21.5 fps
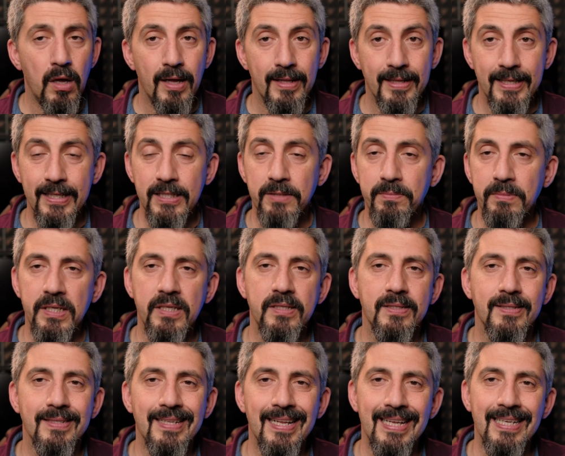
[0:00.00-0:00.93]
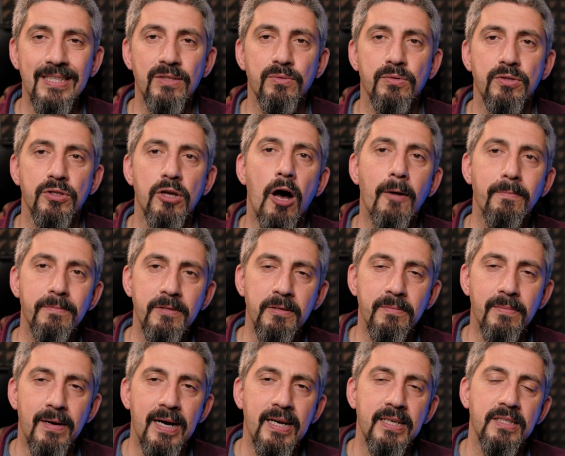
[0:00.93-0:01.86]
This means the lens was
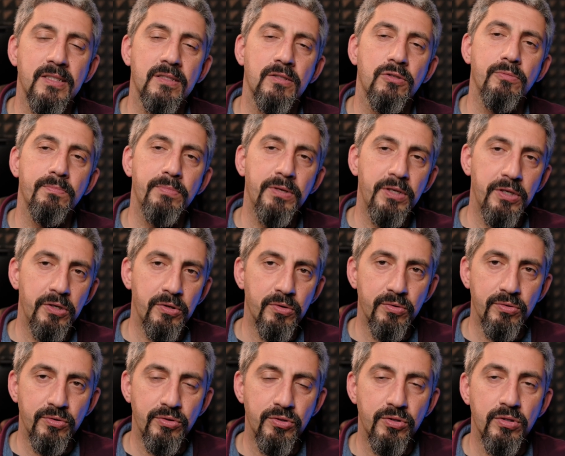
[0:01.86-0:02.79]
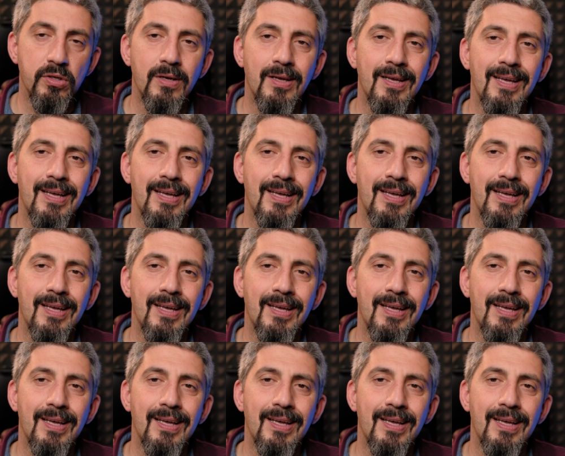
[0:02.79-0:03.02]
optimized to be used